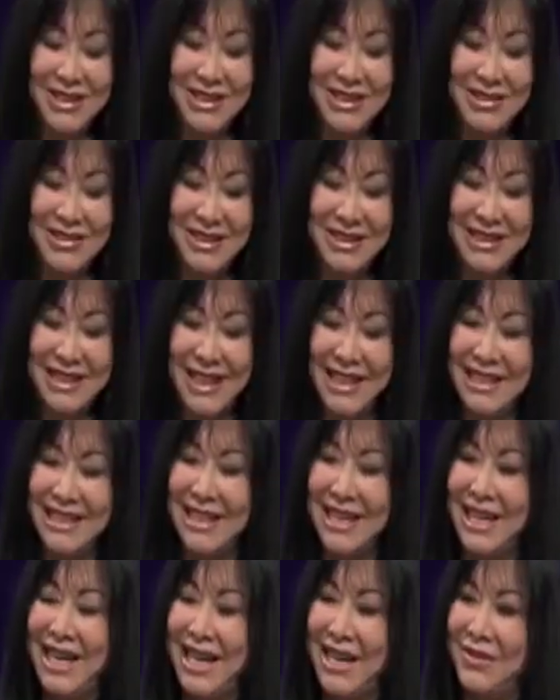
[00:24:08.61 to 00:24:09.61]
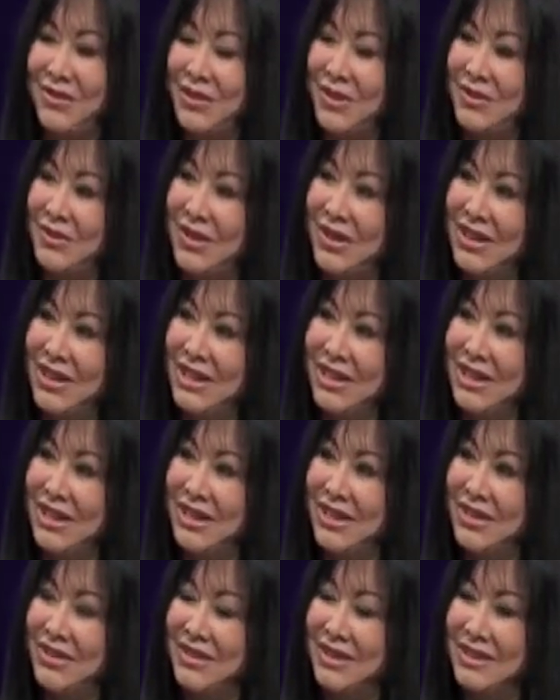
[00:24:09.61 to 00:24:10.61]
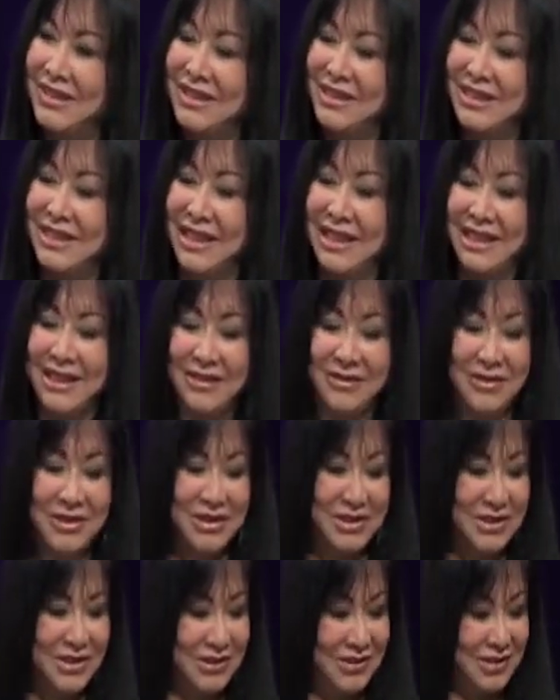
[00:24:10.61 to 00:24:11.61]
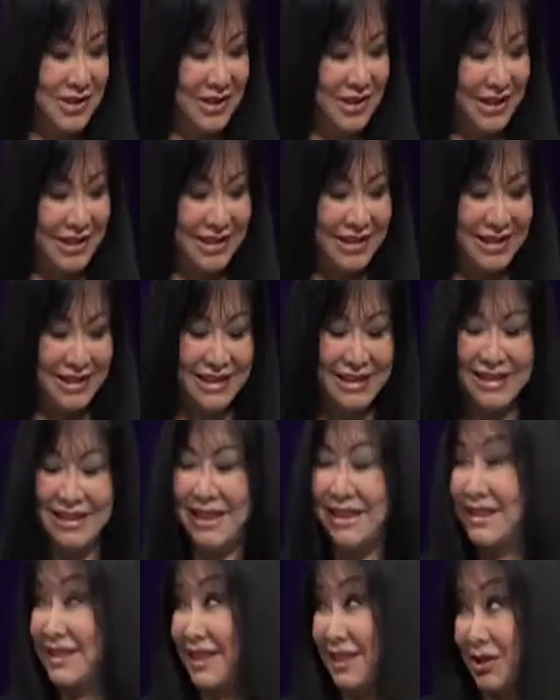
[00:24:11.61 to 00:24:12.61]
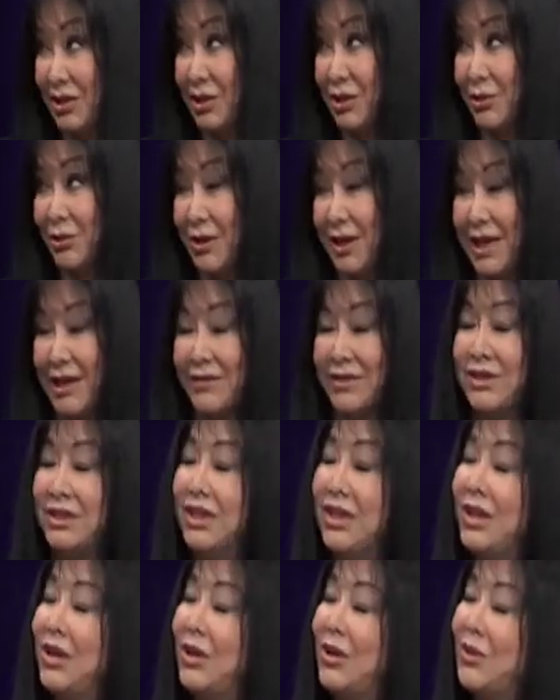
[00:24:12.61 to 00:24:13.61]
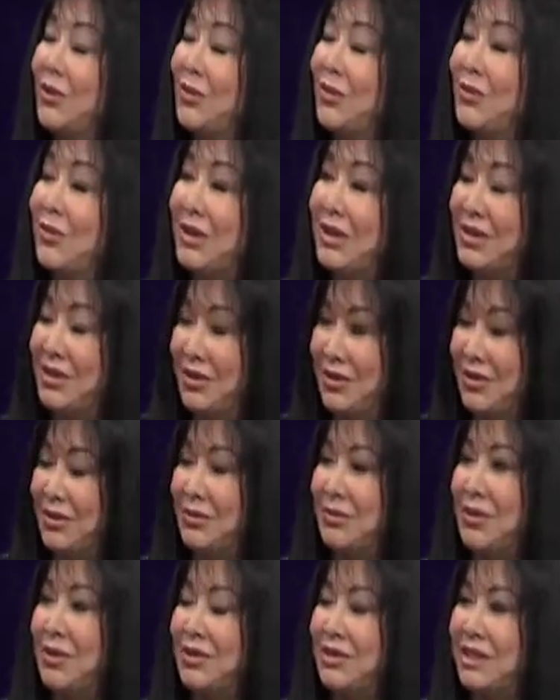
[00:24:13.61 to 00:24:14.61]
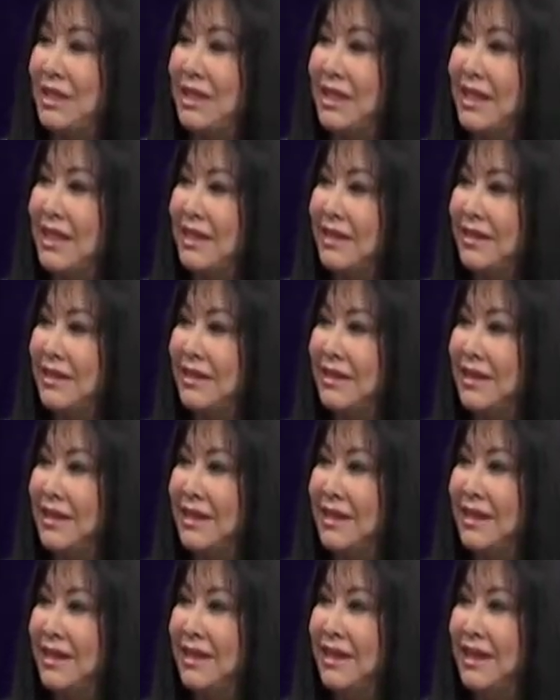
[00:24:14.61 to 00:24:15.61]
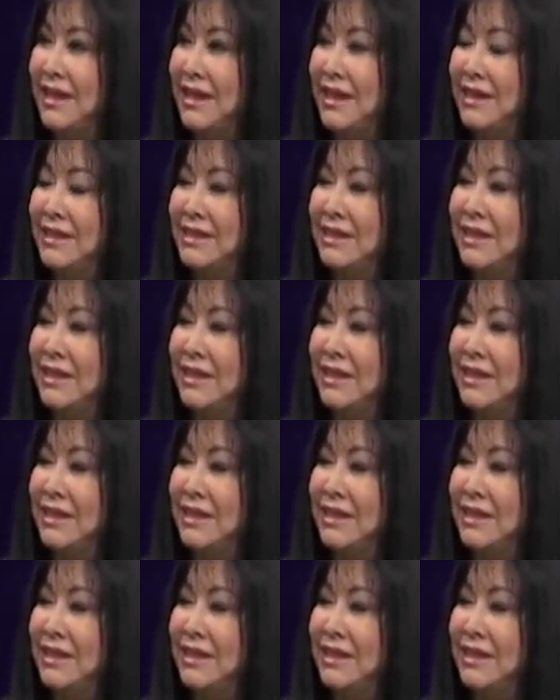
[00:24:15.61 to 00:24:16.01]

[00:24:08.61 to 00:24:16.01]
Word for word: it's so exciting to have you on here, and I wish you a lot of success. And I know you will have it with your boutique. Yes. I